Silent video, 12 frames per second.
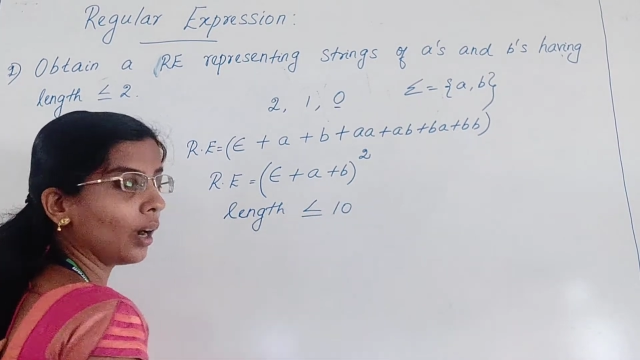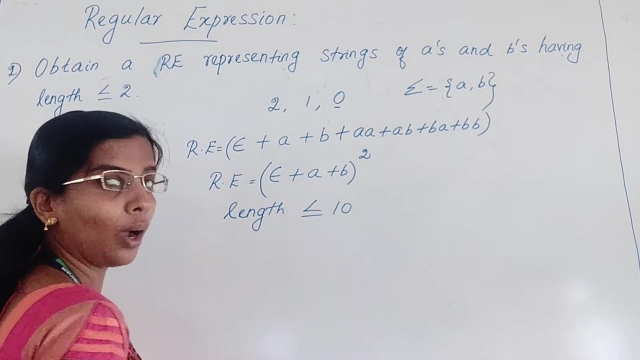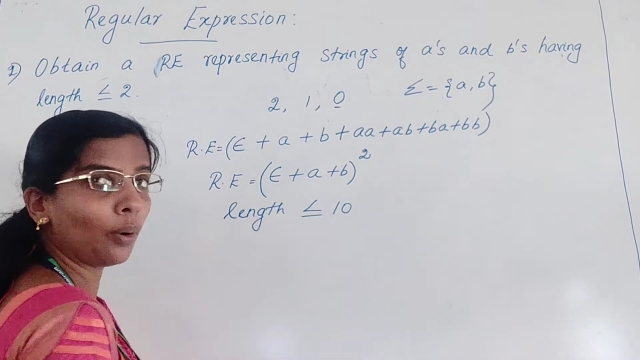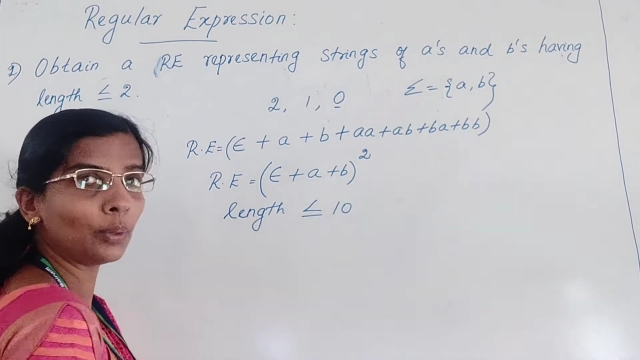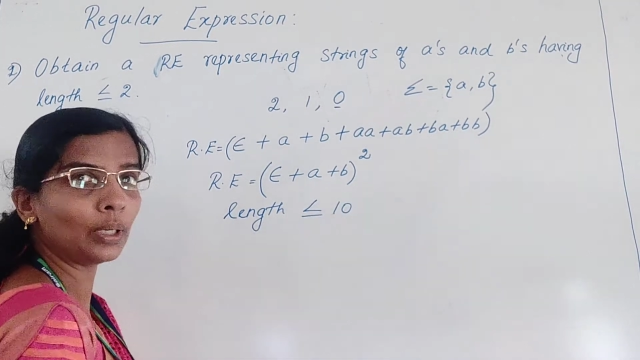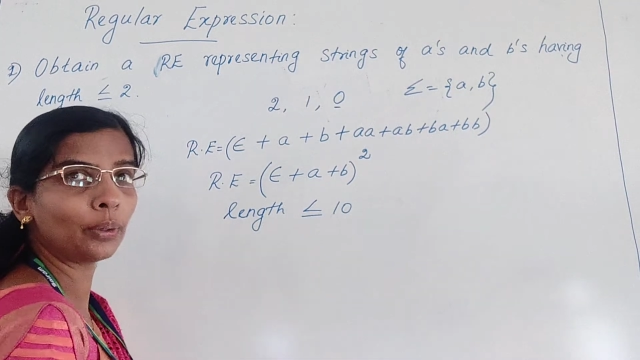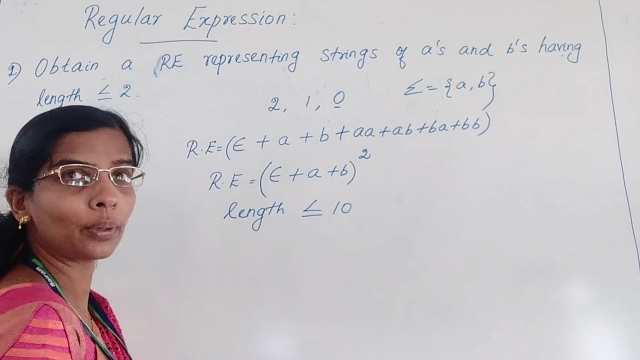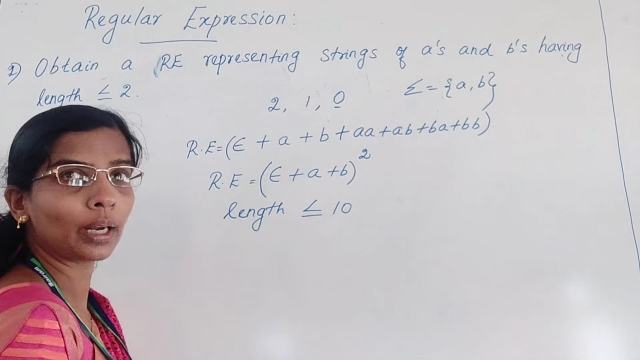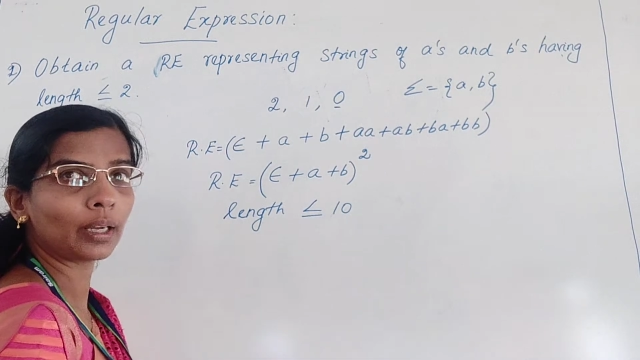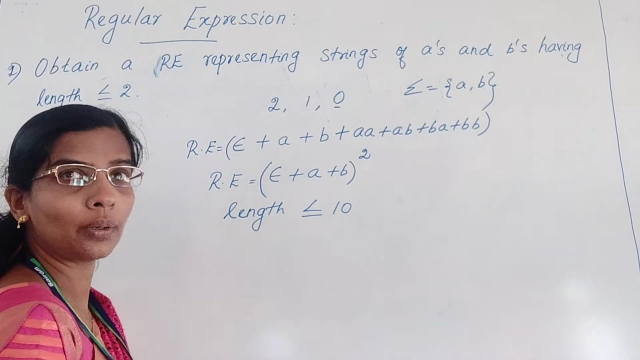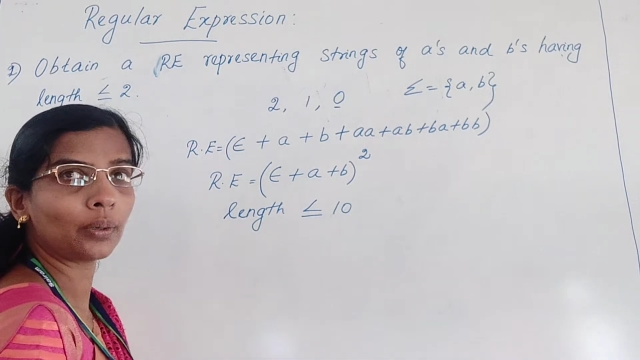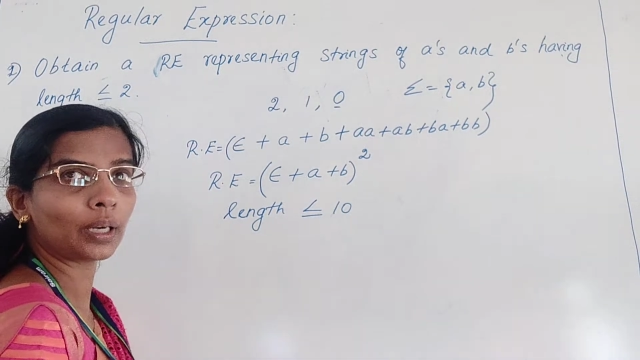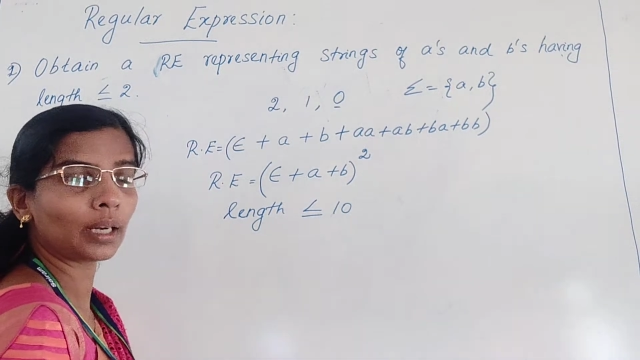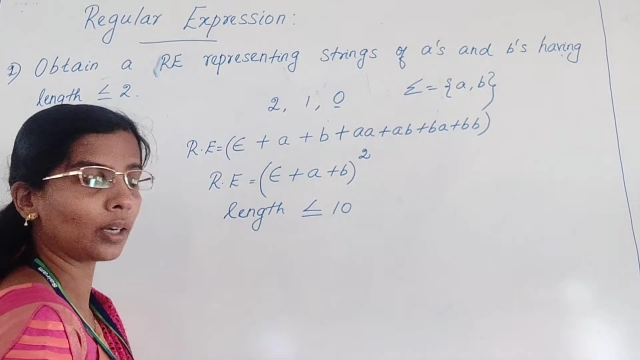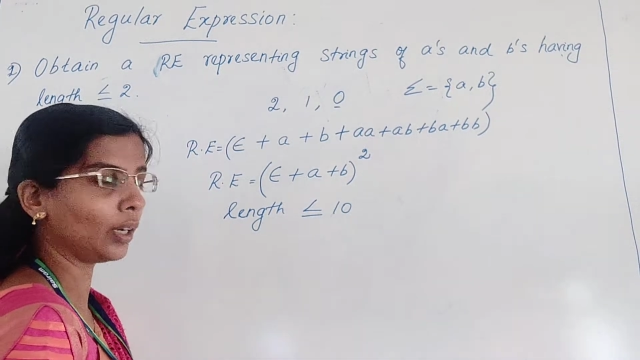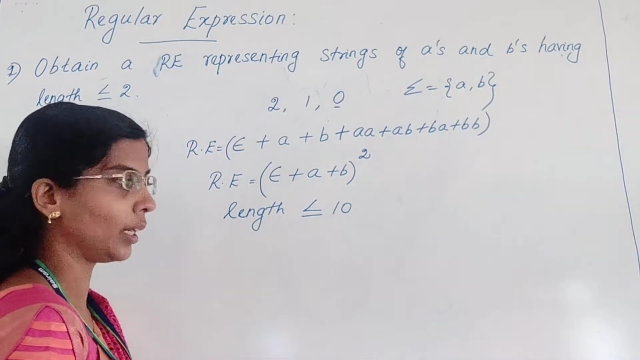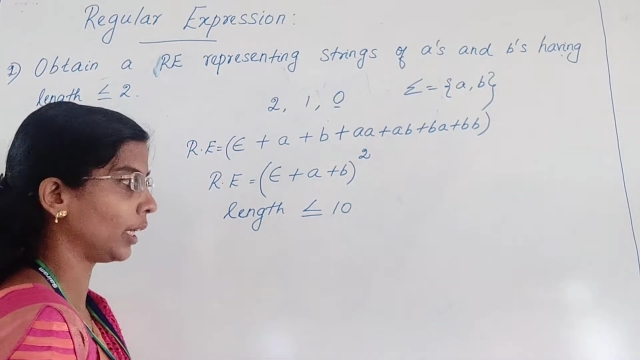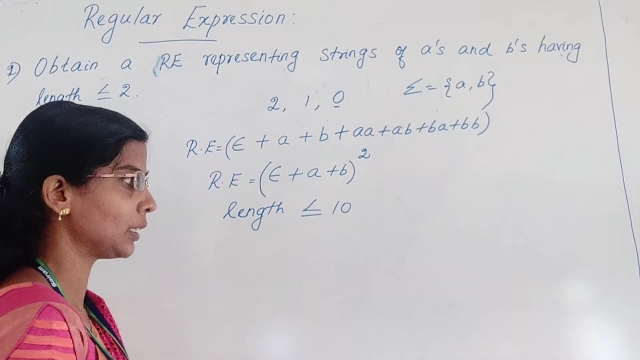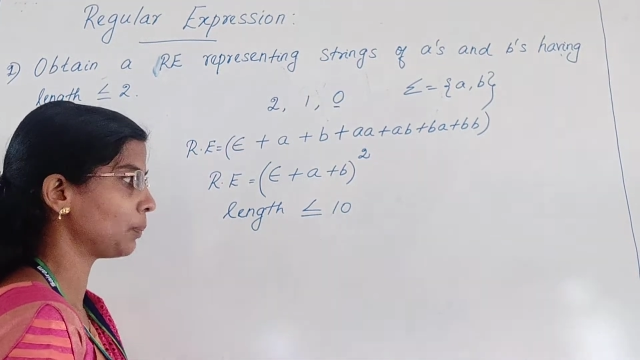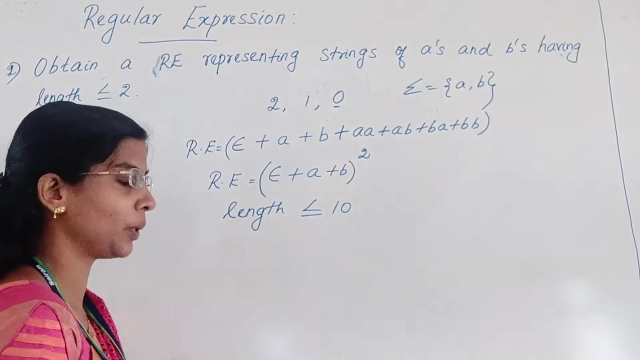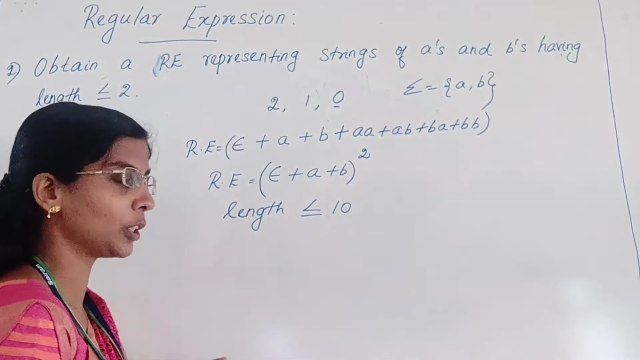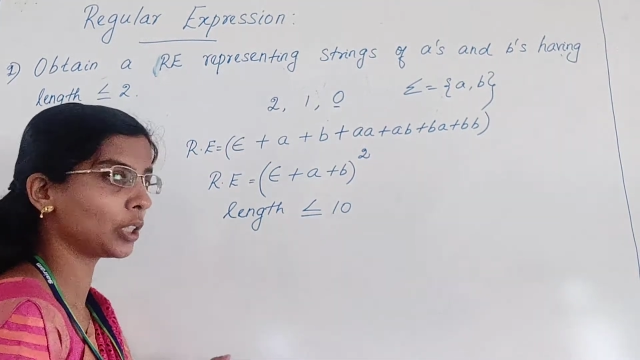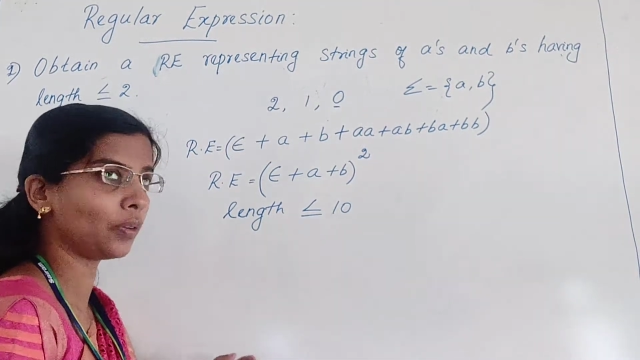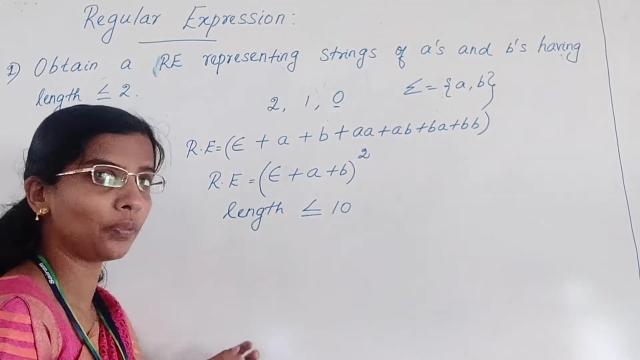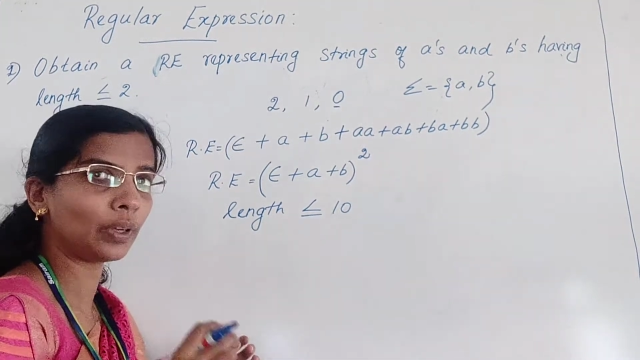How will you write your regular expression?